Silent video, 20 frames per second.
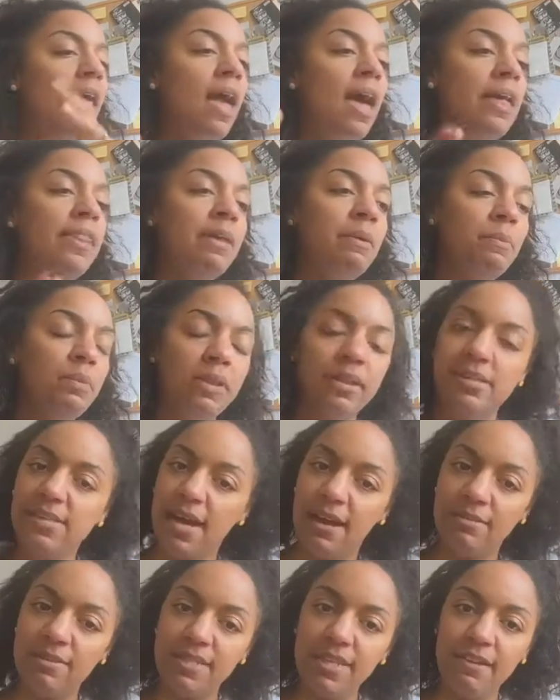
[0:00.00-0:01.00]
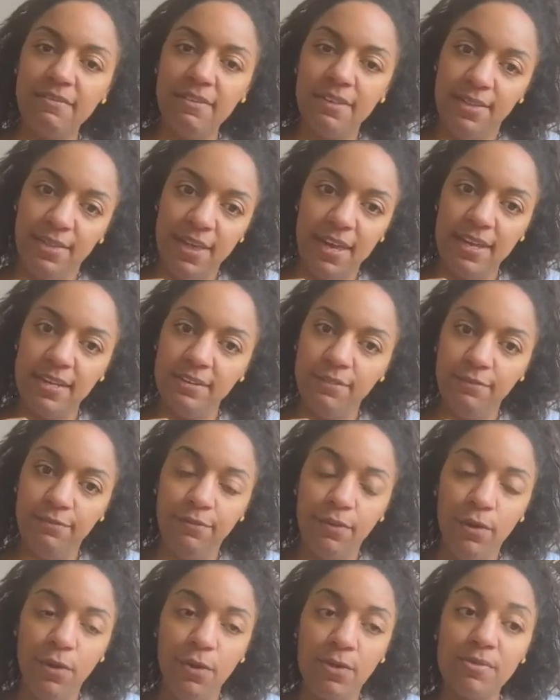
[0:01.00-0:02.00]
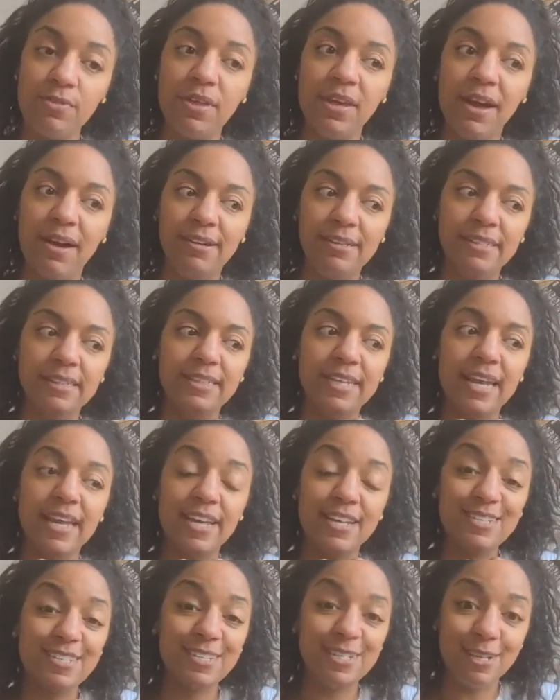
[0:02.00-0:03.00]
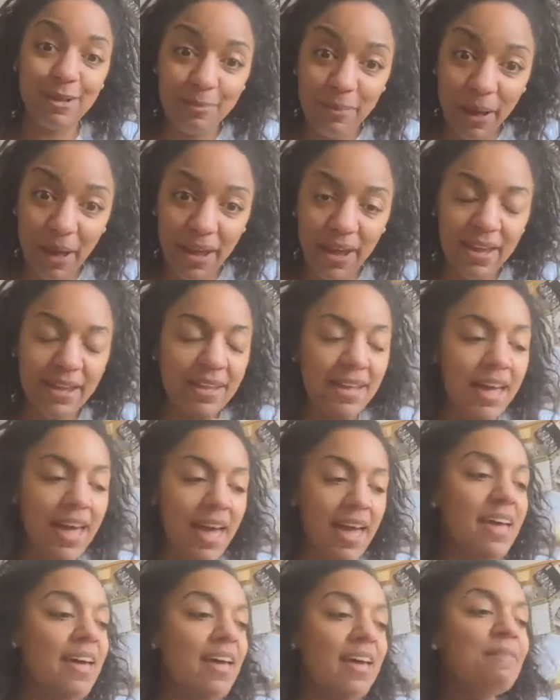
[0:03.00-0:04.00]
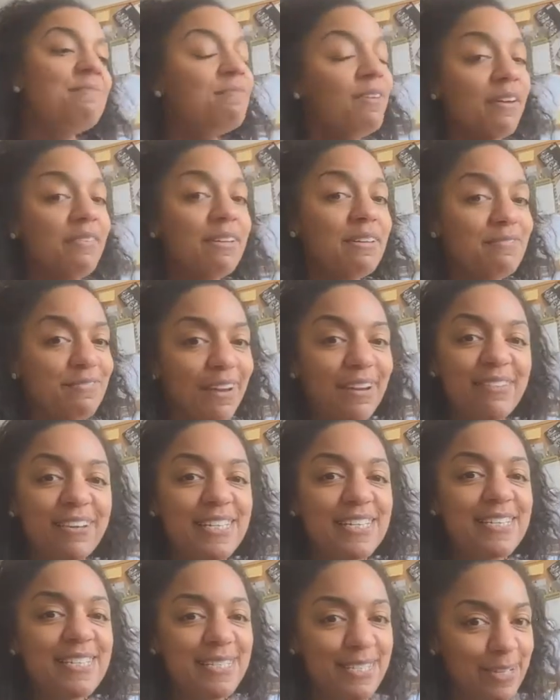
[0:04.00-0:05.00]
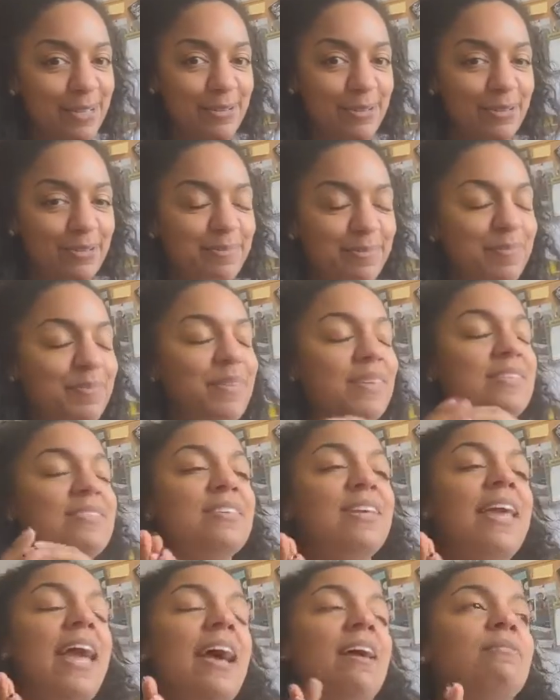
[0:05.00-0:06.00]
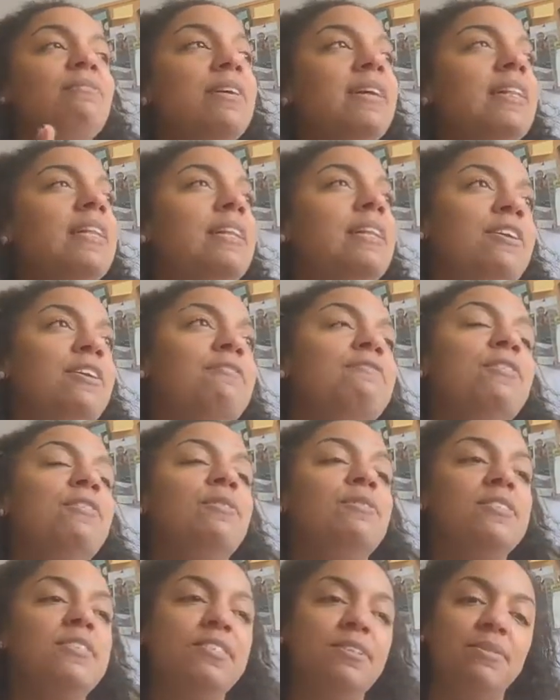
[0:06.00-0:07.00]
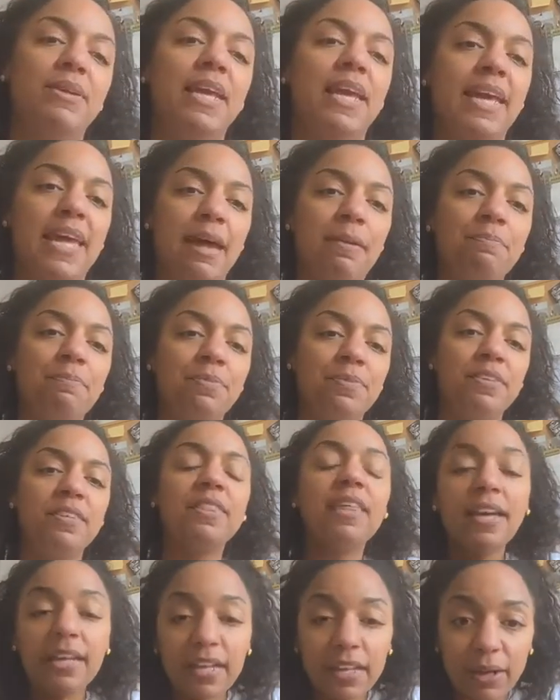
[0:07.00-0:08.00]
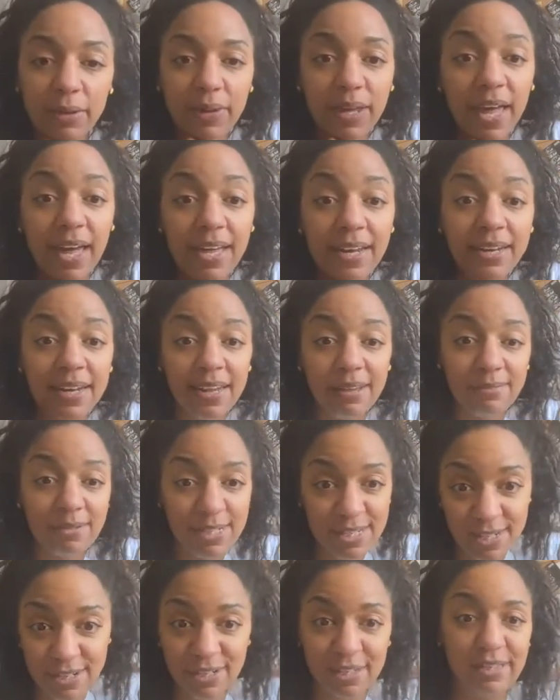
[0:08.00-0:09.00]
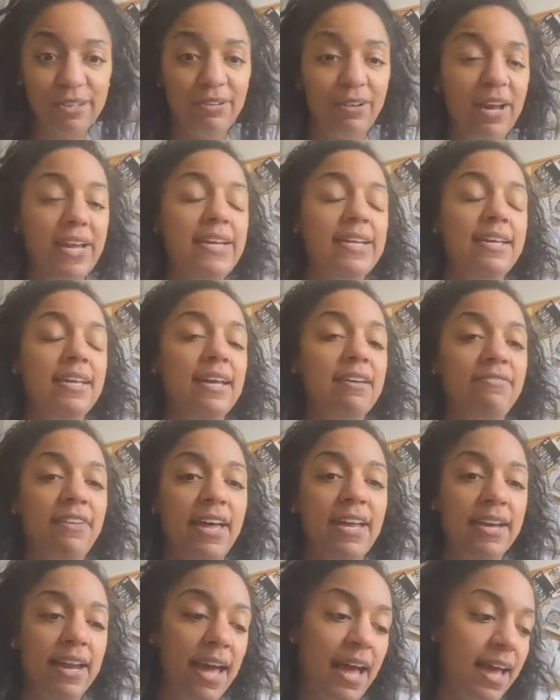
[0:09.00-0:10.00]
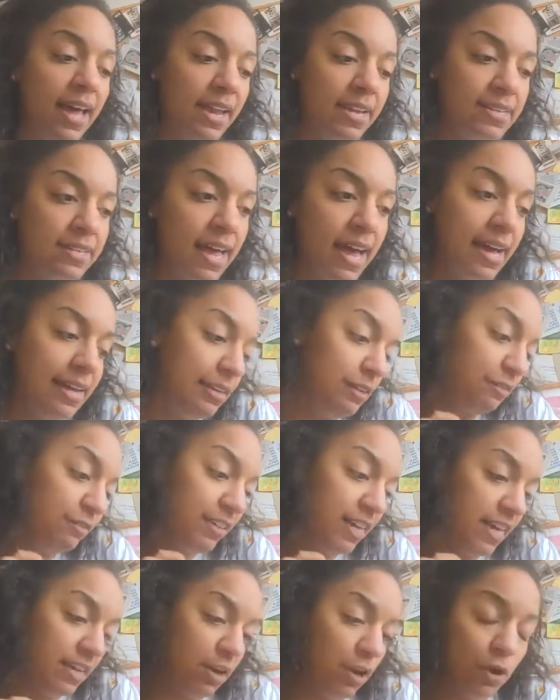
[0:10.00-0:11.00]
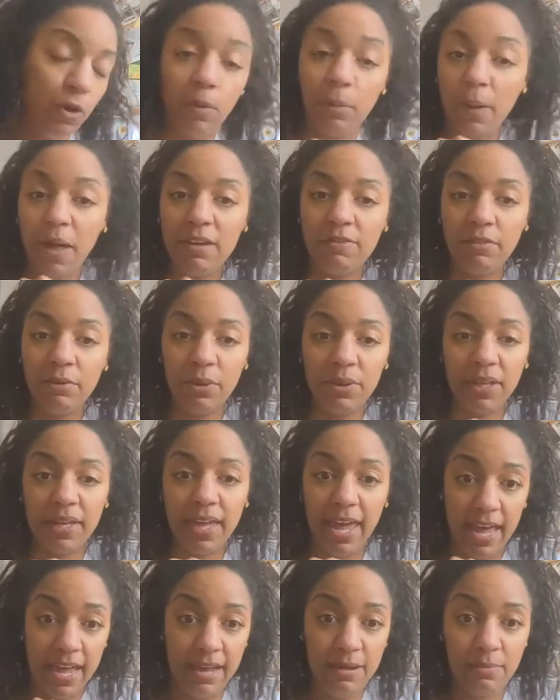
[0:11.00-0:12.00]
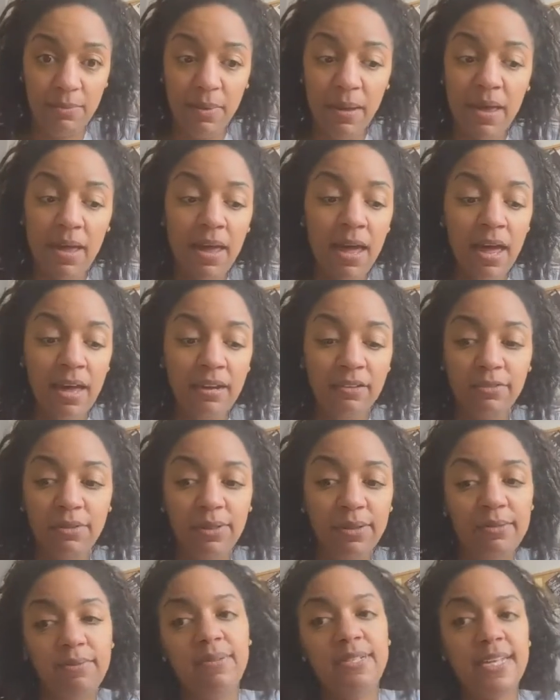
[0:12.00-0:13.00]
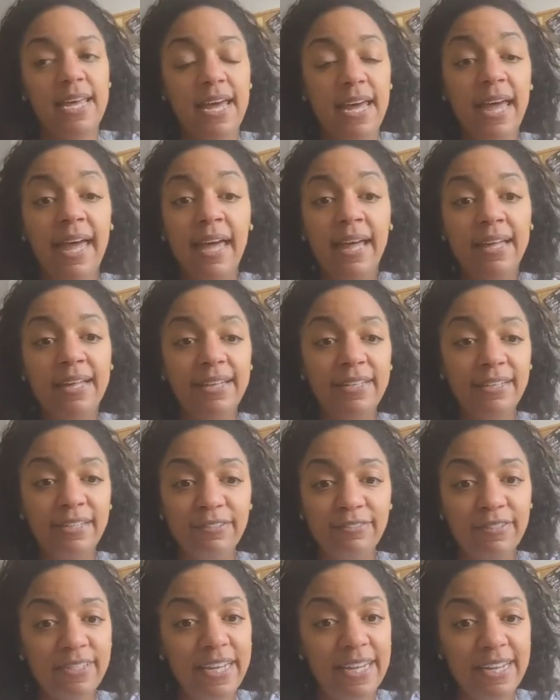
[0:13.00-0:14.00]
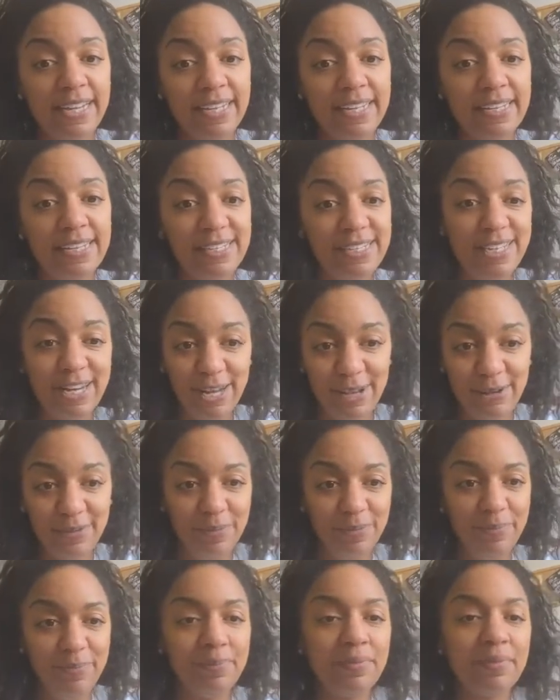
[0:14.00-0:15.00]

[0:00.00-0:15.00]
And then we'll announce everything for the Art All Day Summer very, very soon. So yeah, really looking forward to doing it again. So thank you again. It was another great event and I loved it. And I hope everyone that came and everyone that was there loved it too.